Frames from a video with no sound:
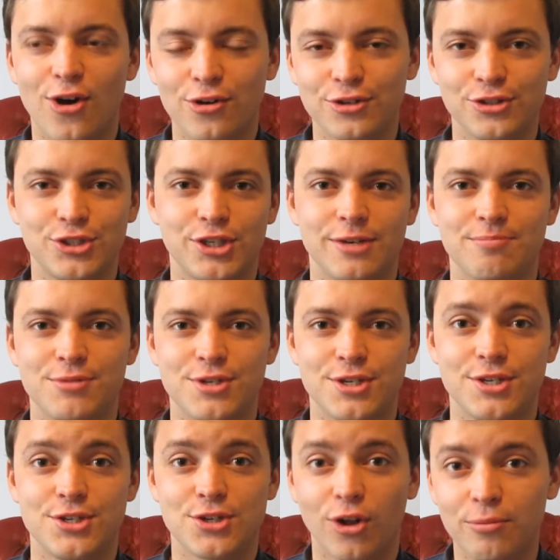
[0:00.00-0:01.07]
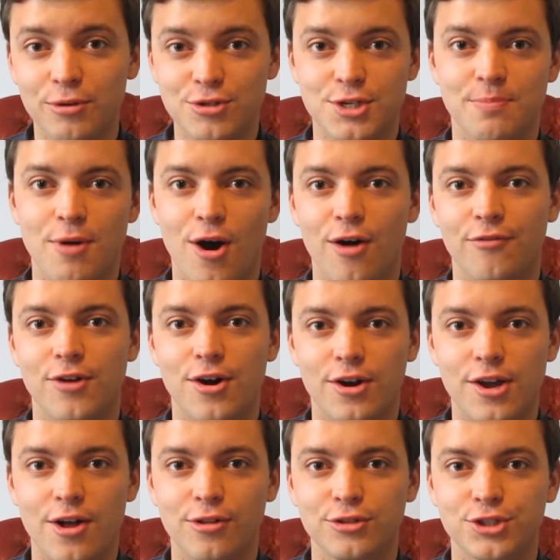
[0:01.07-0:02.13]
cod and chips is almost a part of our
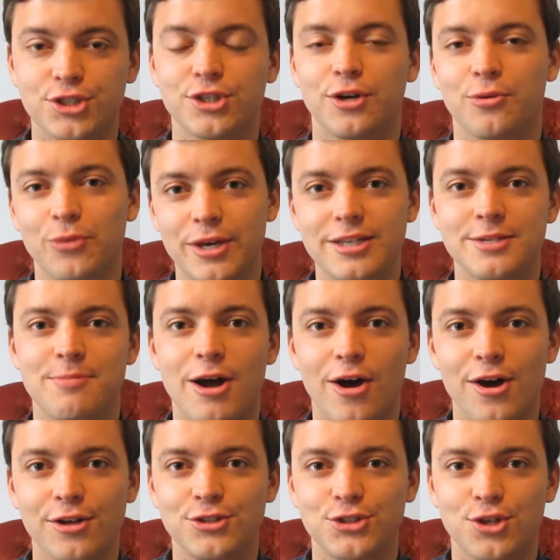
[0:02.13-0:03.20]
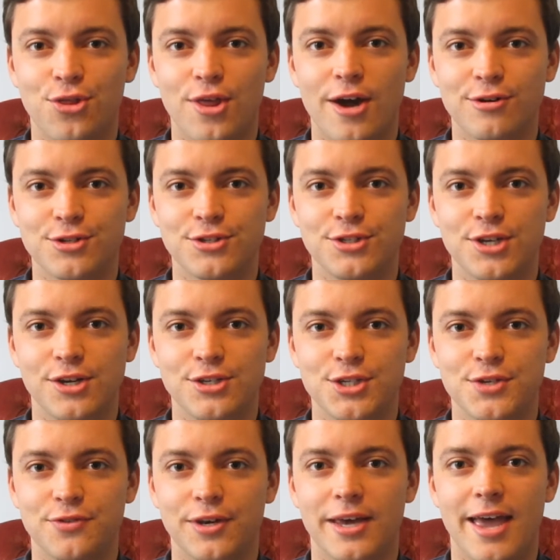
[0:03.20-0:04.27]
culture. We eat about 100,000
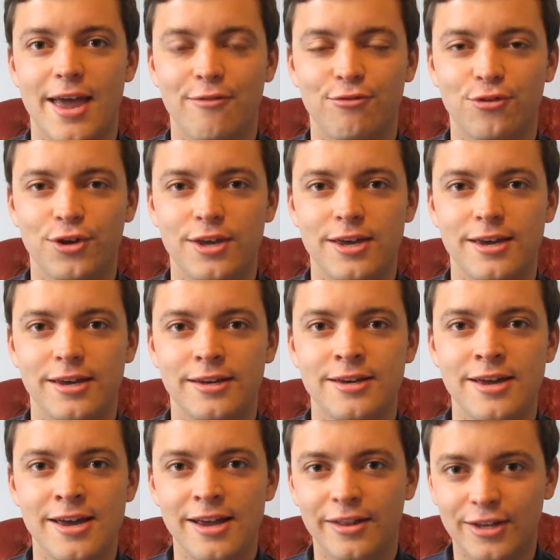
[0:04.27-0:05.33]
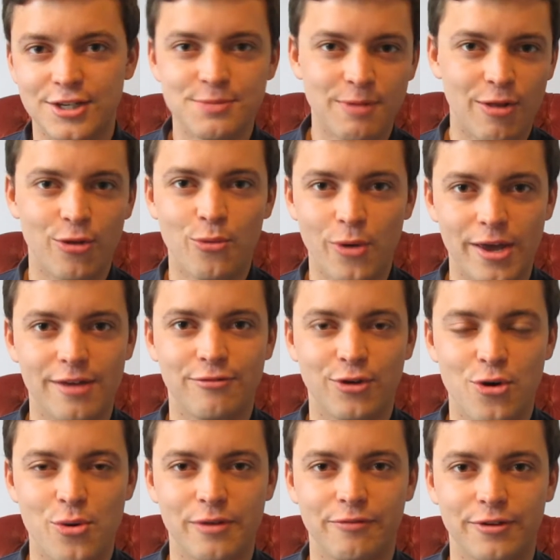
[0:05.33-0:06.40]
tonnes of it every year. That's about the weight of
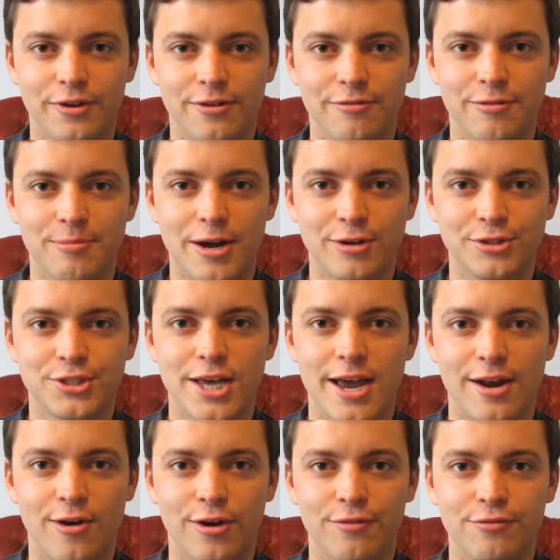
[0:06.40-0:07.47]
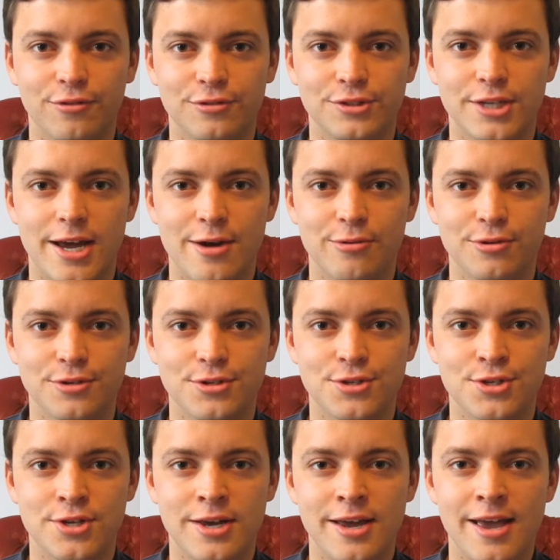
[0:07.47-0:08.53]
equivalent of about 10 Eiffel
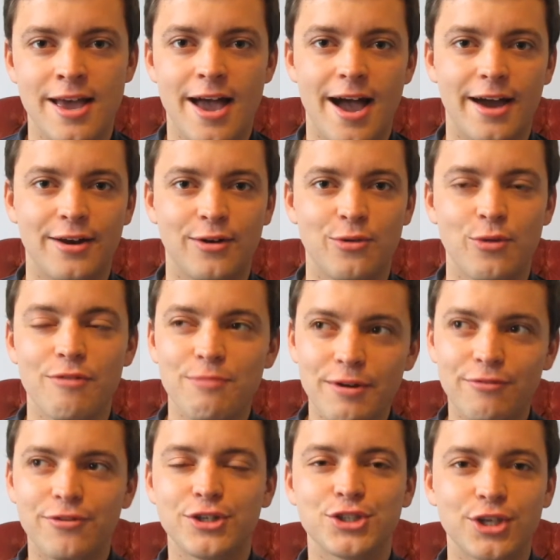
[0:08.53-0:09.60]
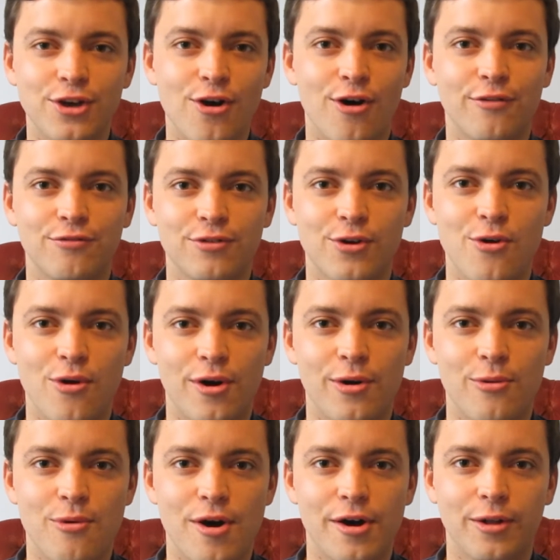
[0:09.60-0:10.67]
Towers. And we've been fishing cod for quite
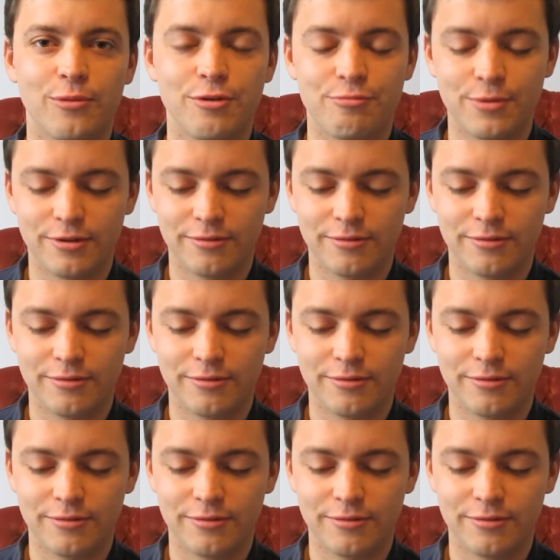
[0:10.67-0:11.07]
a while.